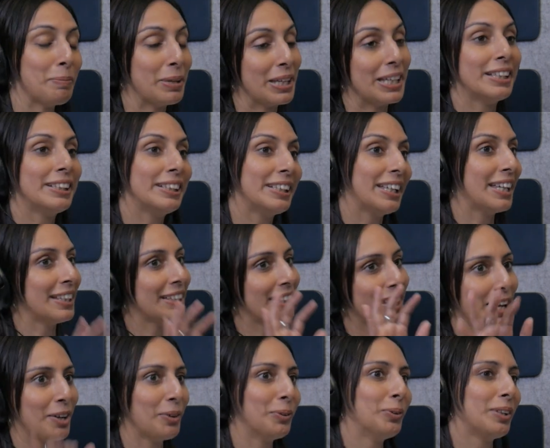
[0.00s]
meal in
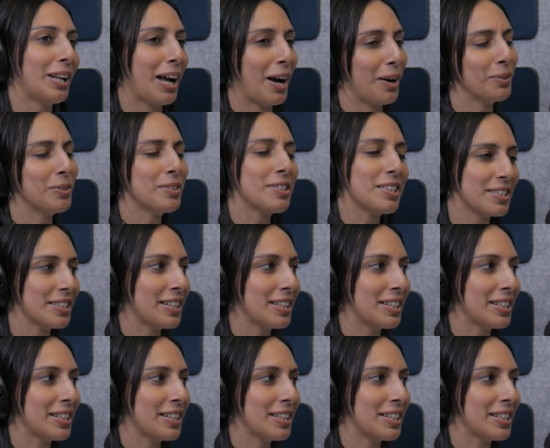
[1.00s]
their own house.